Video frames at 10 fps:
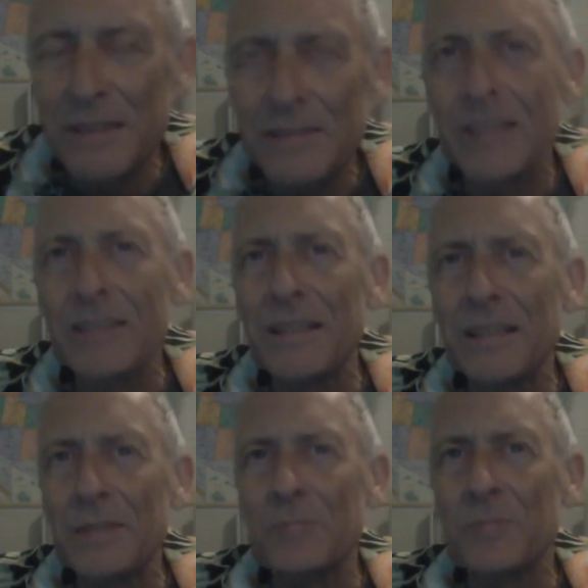And
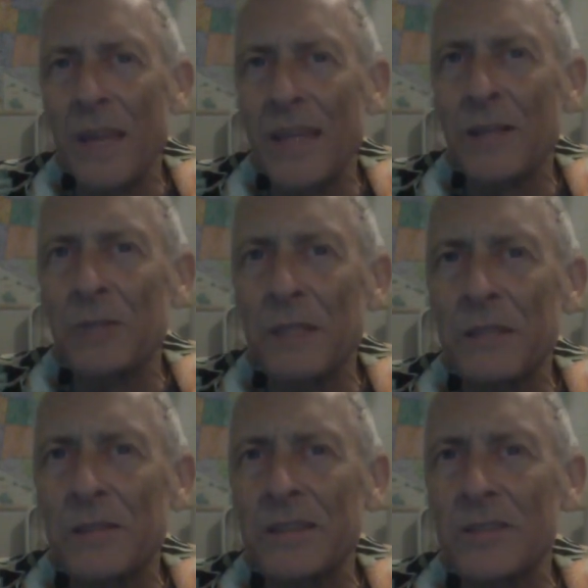then
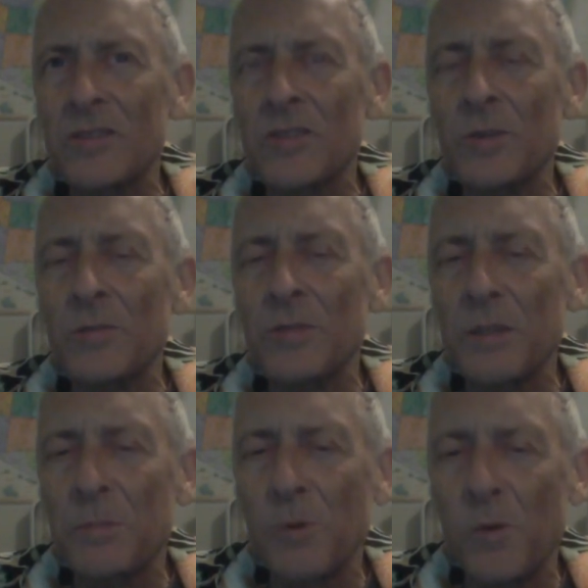Hillary Clinton served
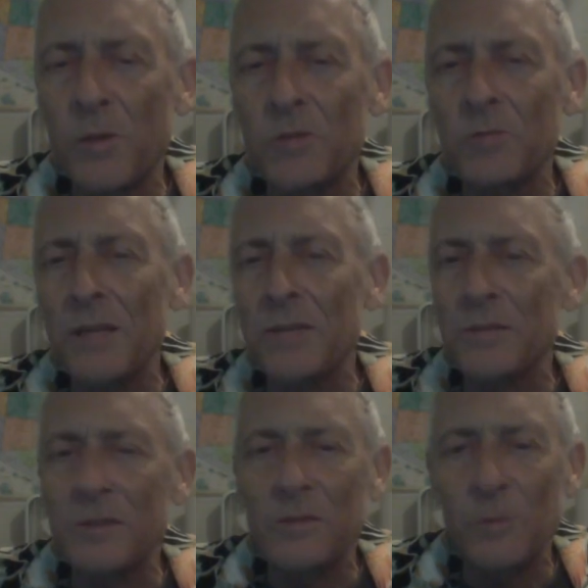on the board of
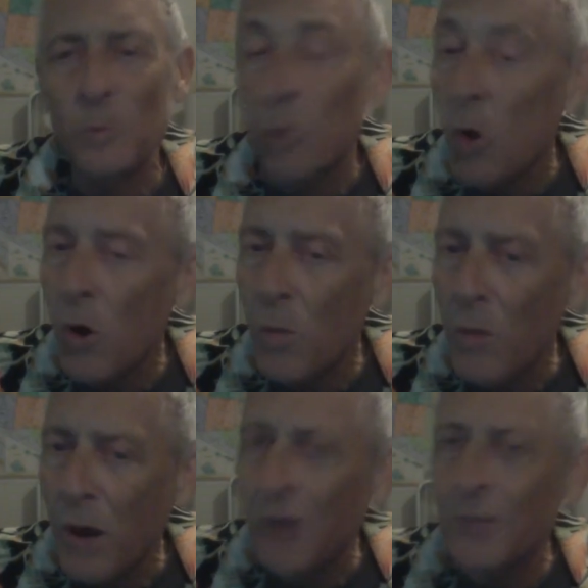directors for
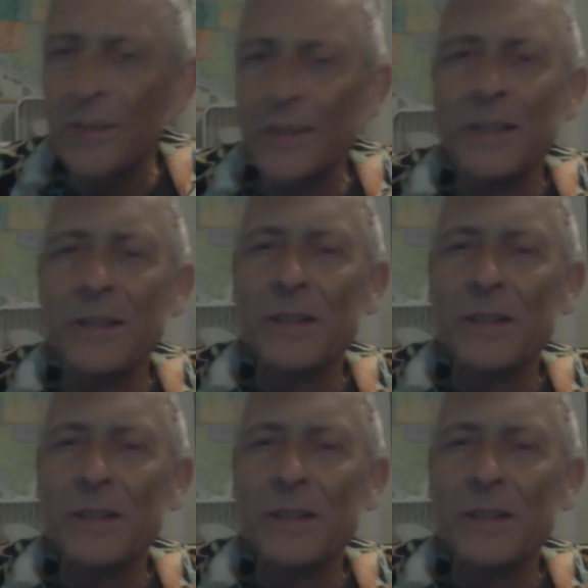Walmart